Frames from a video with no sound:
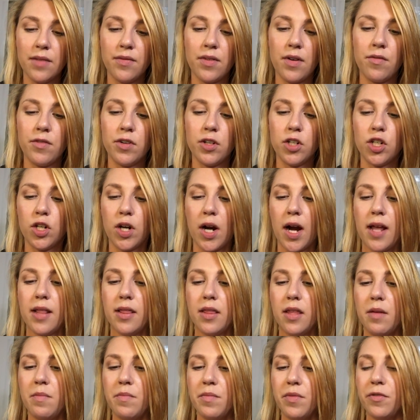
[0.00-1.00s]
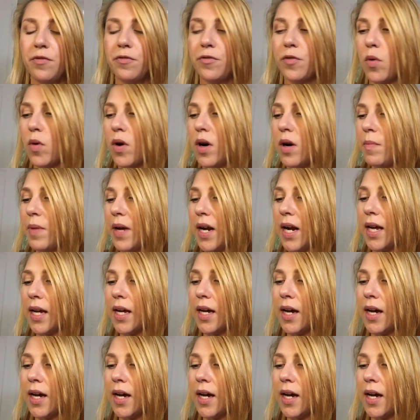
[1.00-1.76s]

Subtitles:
I've never tried them before, but I